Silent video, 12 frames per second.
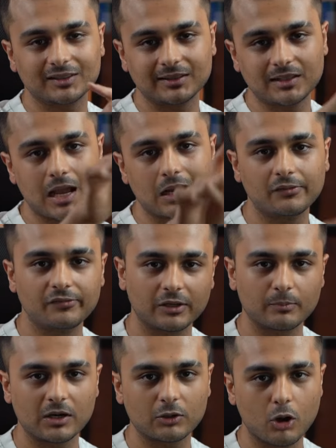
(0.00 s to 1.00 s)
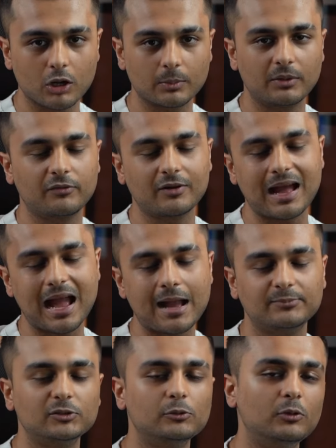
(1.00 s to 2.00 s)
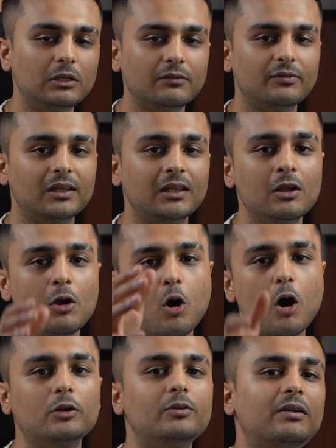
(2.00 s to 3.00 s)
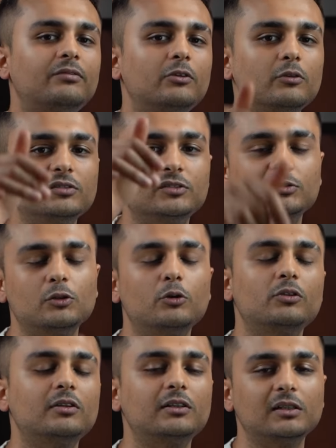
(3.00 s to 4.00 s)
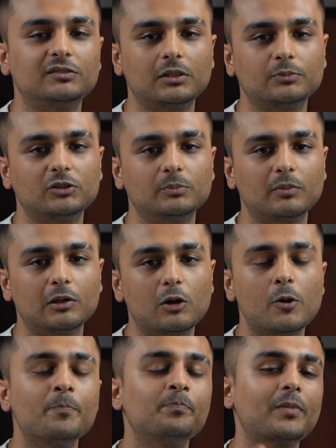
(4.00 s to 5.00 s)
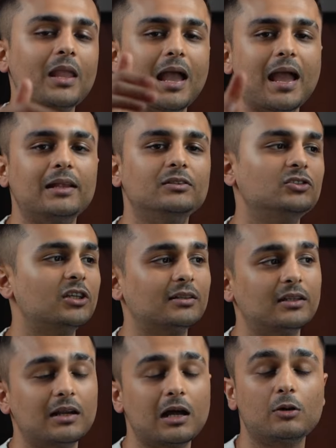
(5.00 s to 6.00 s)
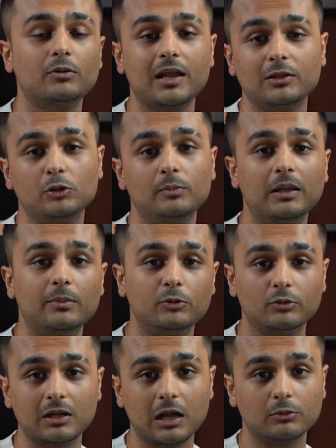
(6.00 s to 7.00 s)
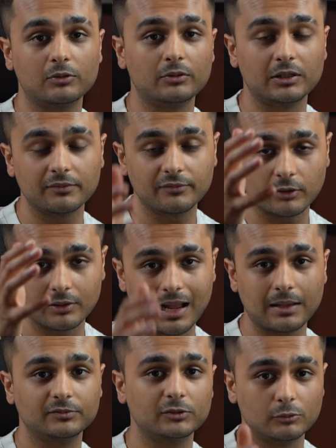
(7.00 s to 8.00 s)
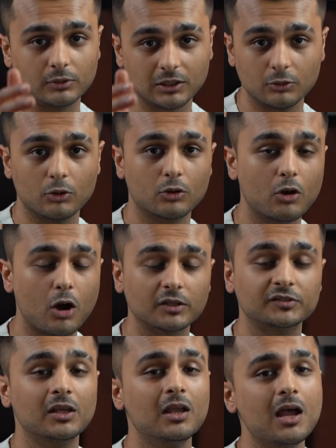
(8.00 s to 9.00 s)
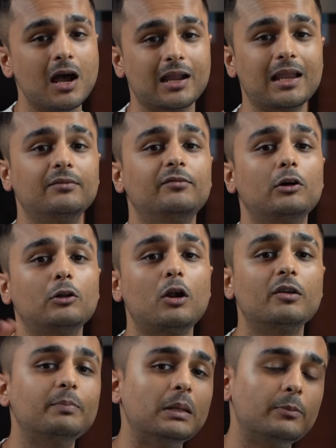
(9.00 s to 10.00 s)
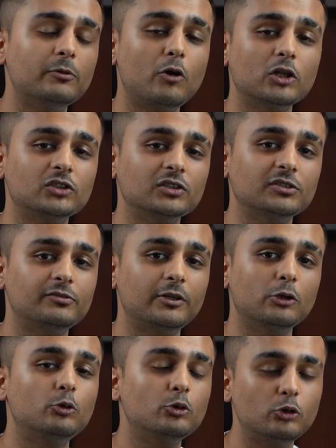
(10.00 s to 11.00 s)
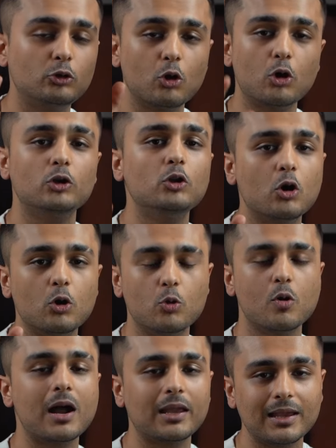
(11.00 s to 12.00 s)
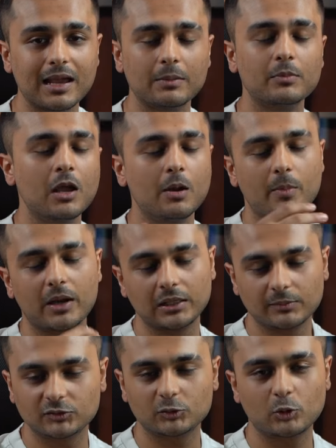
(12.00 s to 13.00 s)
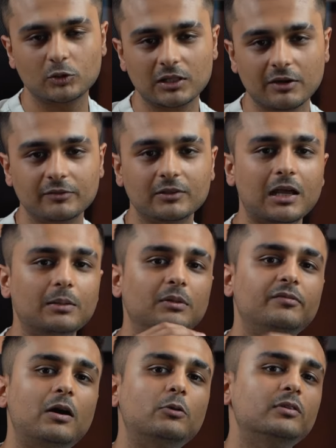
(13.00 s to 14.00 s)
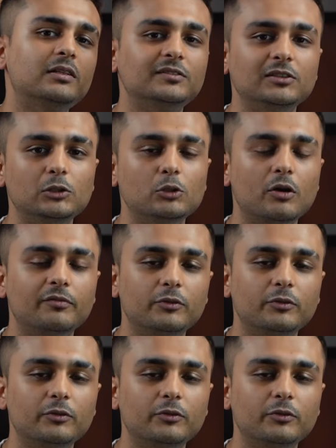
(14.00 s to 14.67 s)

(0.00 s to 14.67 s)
entire Figma document for absolutely free, all you have to do is just go to the description below and check that out, and you'll be able to download it for absolutely no cost. Again, for a lot of people watching this video who don't know who I am, my name is Rohan Dhawan. I'm the founder and CEO of